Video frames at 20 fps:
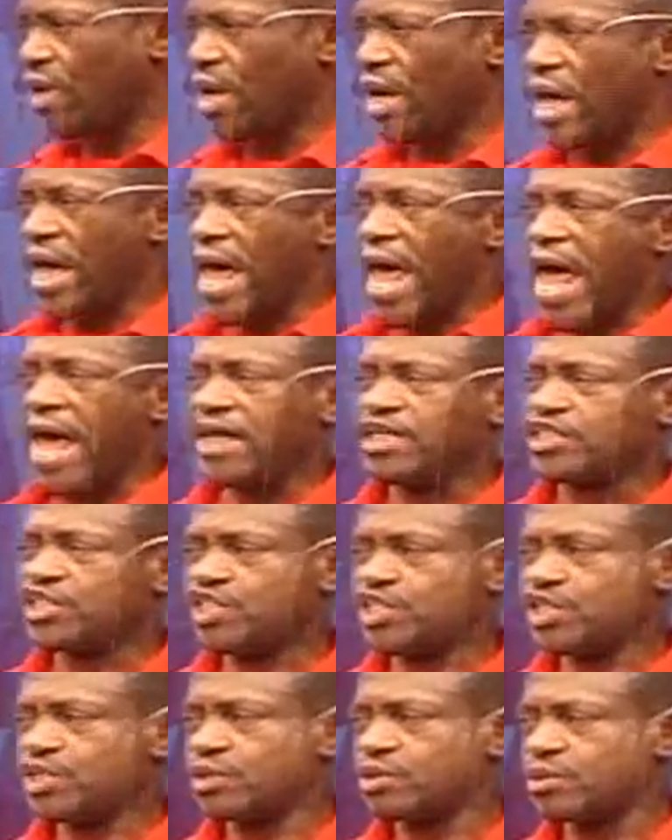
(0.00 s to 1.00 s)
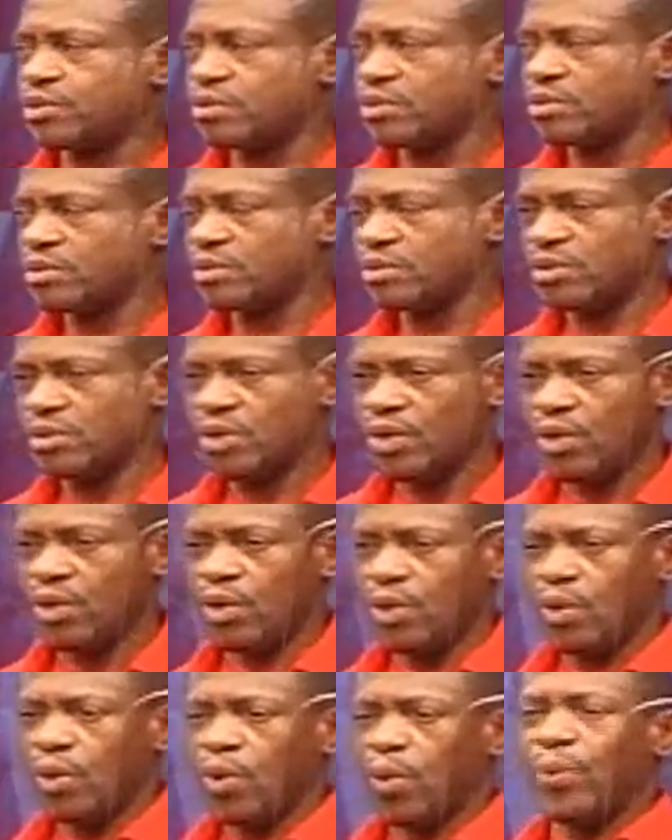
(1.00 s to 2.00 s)
Hence,
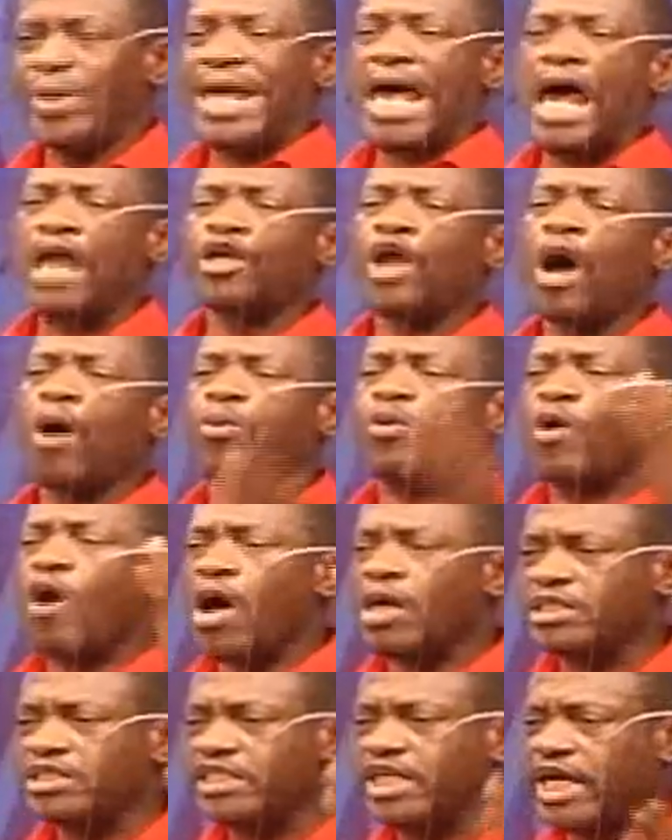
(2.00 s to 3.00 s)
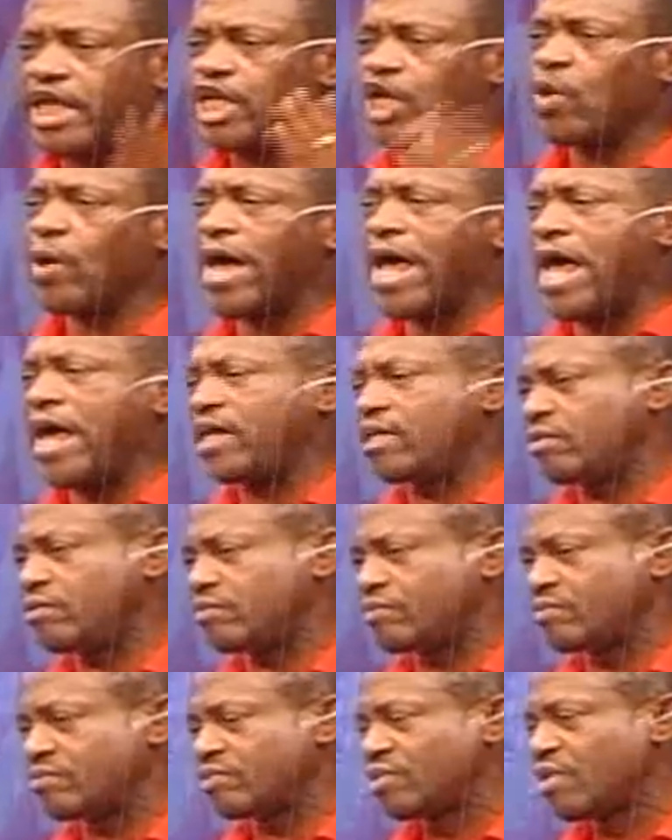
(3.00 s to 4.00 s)
we are now
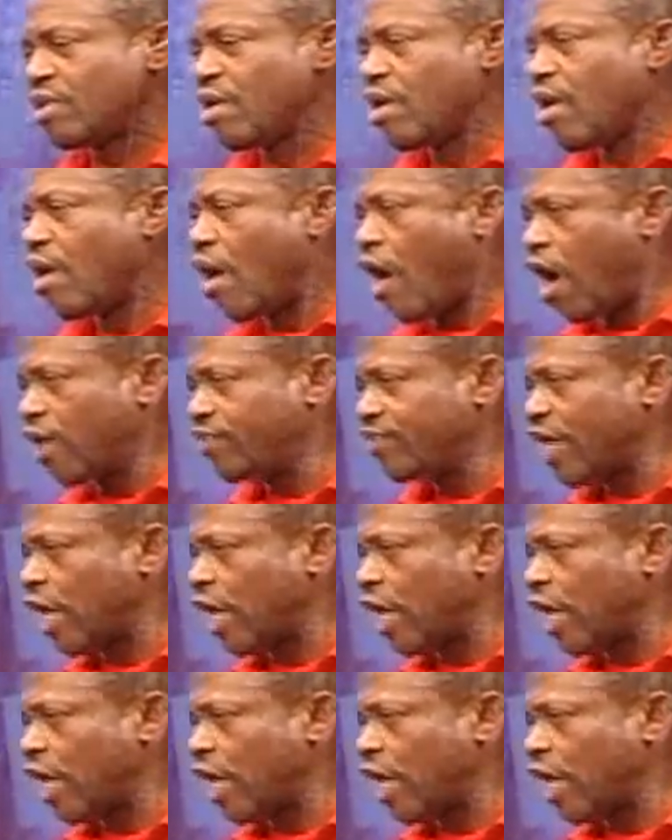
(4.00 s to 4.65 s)
continuing on